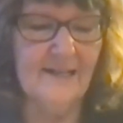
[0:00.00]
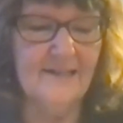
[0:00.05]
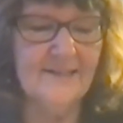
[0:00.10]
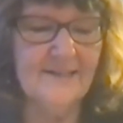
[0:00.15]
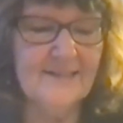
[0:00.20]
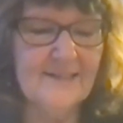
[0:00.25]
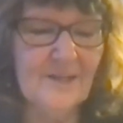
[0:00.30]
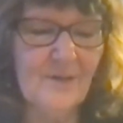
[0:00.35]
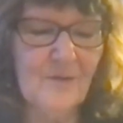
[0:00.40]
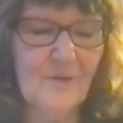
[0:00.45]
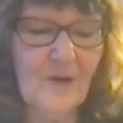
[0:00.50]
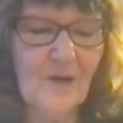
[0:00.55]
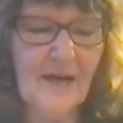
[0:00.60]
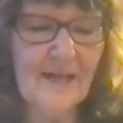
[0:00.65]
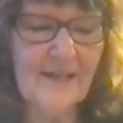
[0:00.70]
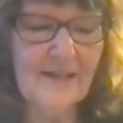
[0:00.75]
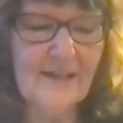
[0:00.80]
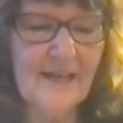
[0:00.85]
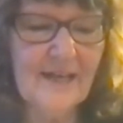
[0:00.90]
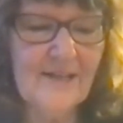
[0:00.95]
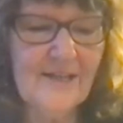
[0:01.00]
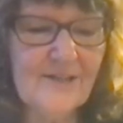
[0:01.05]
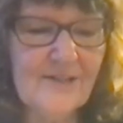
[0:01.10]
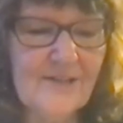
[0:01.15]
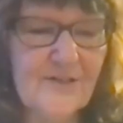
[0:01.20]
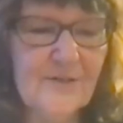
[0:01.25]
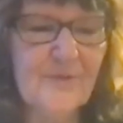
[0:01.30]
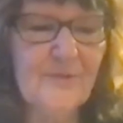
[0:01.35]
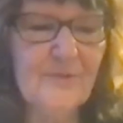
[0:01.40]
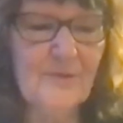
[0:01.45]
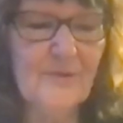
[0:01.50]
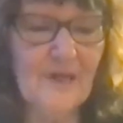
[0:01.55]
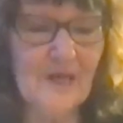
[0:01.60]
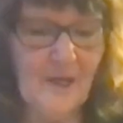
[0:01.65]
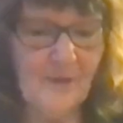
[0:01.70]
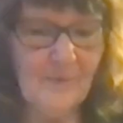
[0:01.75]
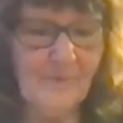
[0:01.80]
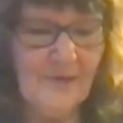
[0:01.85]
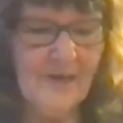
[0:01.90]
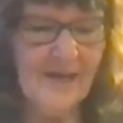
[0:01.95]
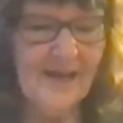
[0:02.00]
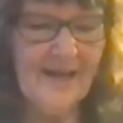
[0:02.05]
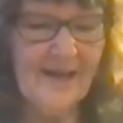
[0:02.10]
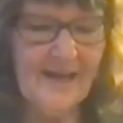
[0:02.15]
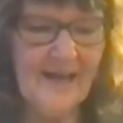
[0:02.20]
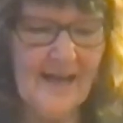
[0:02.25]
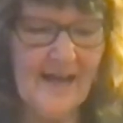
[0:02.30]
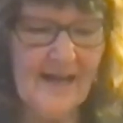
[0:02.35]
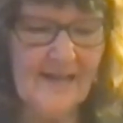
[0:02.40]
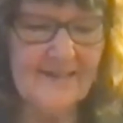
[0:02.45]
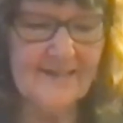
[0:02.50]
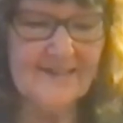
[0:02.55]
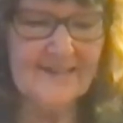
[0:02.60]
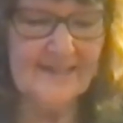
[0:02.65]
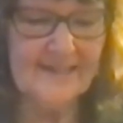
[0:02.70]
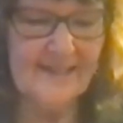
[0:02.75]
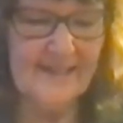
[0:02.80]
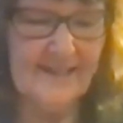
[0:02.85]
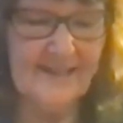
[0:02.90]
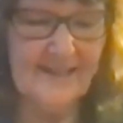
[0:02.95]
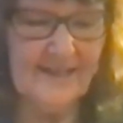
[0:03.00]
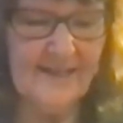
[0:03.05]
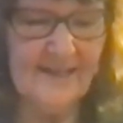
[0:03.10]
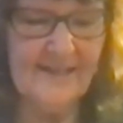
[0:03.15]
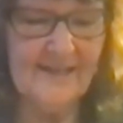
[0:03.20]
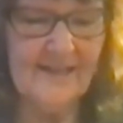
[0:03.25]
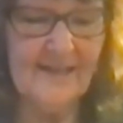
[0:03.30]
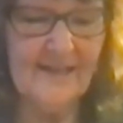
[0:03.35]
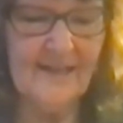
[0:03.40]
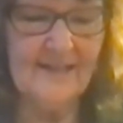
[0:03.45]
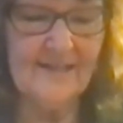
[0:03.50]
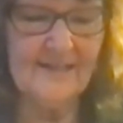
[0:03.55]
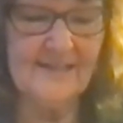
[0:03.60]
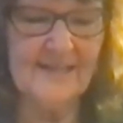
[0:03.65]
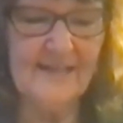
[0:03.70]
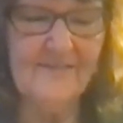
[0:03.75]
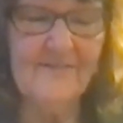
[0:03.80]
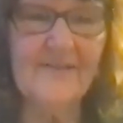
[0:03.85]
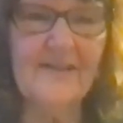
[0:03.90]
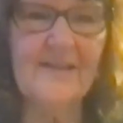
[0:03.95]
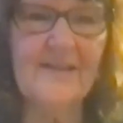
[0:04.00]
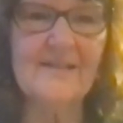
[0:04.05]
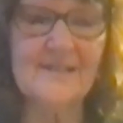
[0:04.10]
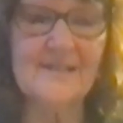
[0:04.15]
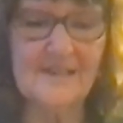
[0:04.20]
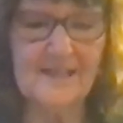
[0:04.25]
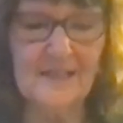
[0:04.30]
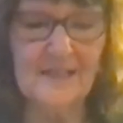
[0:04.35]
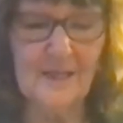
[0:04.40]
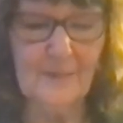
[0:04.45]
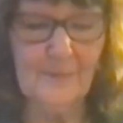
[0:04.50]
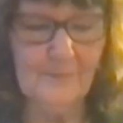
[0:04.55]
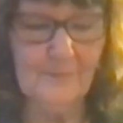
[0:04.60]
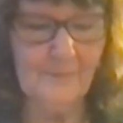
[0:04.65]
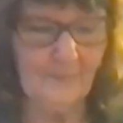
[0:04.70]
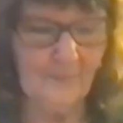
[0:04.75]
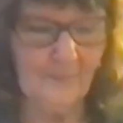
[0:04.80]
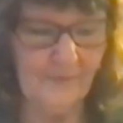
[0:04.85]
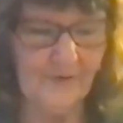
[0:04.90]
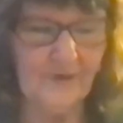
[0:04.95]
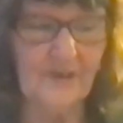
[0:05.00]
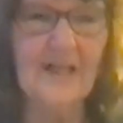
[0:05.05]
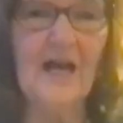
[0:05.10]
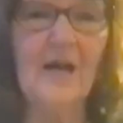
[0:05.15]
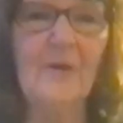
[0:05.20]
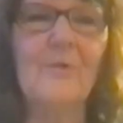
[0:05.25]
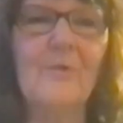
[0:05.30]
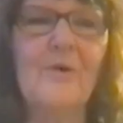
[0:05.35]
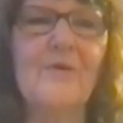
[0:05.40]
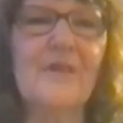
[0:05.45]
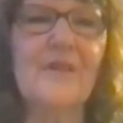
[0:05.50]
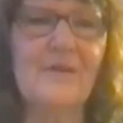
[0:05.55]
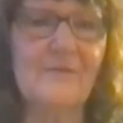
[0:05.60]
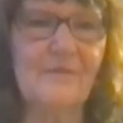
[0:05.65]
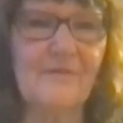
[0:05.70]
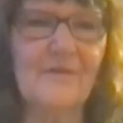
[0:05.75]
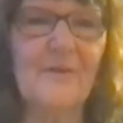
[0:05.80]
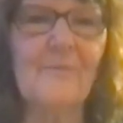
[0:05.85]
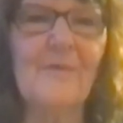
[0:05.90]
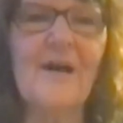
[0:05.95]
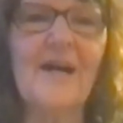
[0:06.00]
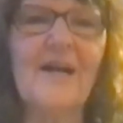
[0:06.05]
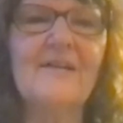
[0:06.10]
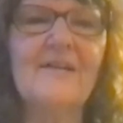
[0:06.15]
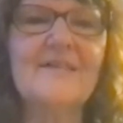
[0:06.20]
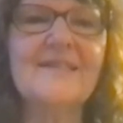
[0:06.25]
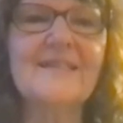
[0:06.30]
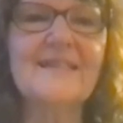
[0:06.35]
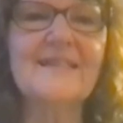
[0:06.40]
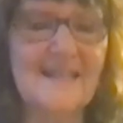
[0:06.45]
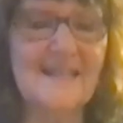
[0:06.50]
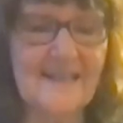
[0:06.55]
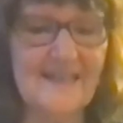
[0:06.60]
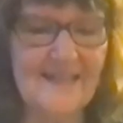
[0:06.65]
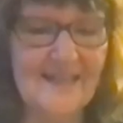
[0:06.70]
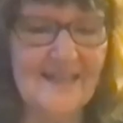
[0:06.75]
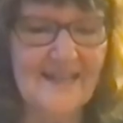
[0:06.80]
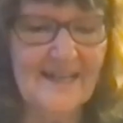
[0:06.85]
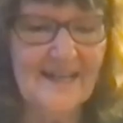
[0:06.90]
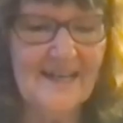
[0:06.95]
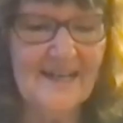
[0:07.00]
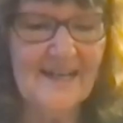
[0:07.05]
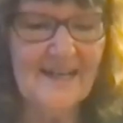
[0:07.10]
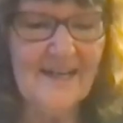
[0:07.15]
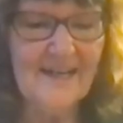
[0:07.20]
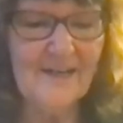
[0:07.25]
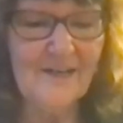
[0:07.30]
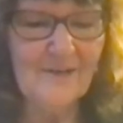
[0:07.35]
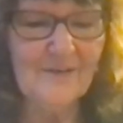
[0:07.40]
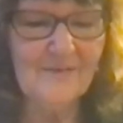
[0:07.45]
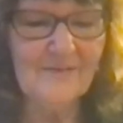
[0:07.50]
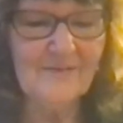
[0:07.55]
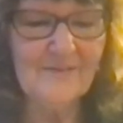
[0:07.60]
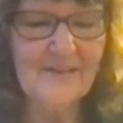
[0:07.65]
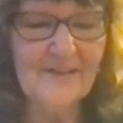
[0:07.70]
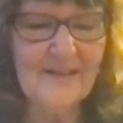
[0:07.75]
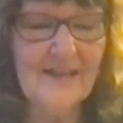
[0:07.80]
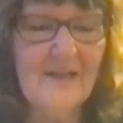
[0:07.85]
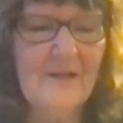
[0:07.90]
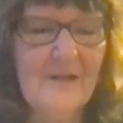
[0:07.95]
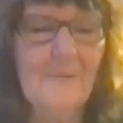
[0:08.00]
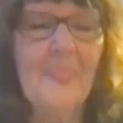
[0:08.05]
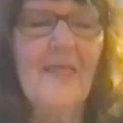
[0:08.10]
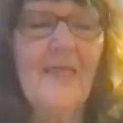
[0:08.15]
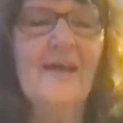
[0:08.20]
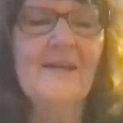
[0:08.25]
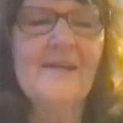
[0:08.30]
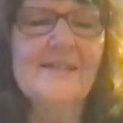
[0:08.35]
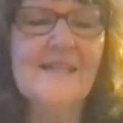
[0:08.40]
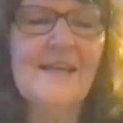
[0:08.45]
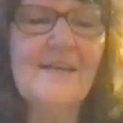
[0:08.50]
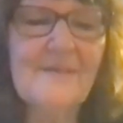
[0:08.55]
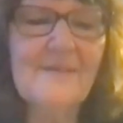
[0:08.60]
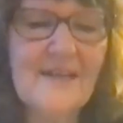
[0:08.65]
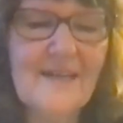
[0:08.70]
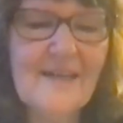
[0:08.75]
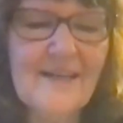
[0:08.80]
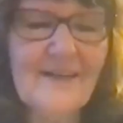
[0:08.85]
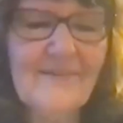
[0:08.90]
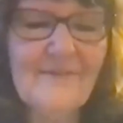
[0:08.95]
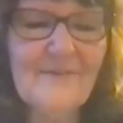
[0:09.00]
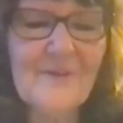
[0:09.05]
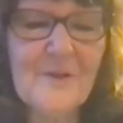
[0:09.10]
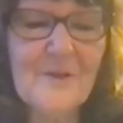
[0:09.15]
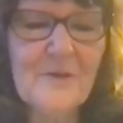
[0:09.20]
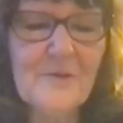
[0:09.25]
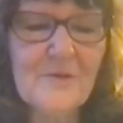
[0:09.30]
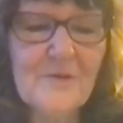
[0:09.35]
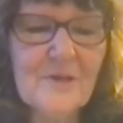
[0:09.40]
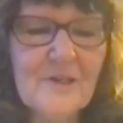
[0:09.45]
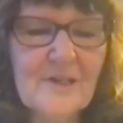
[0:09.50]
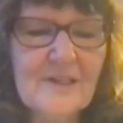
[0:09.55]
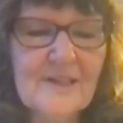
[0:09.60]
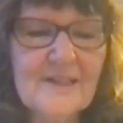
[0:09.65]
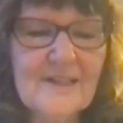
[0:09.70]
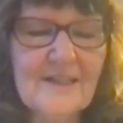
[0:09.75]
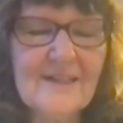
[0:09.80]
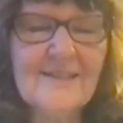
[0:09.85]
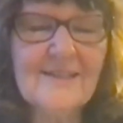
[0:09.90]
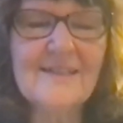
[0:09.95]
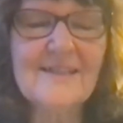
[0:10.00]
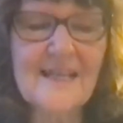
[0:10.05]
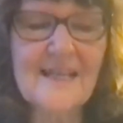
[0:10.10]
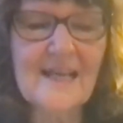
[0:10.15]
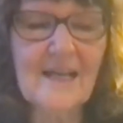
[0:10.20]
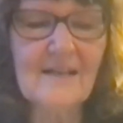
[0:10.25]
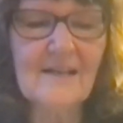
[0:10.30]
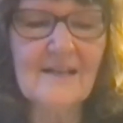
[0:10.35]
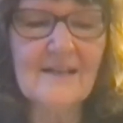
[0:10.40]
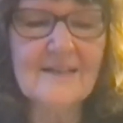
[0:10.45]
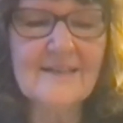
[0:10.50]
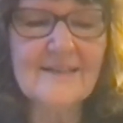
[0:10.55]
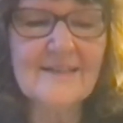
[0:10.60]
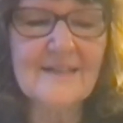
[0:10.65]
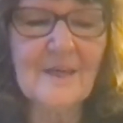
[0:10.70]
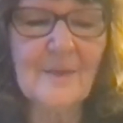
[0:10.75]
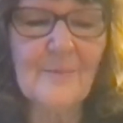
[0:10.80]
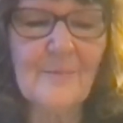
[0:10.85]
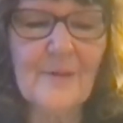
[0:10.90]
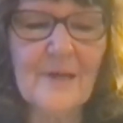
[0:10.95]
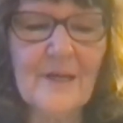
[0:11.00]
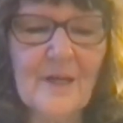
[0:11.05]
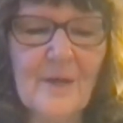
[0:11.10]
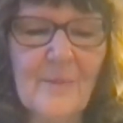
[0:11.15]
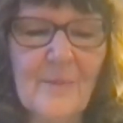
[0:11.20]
So I'd like to ask David Clatworthy from IRC. David, if you could tell us a bit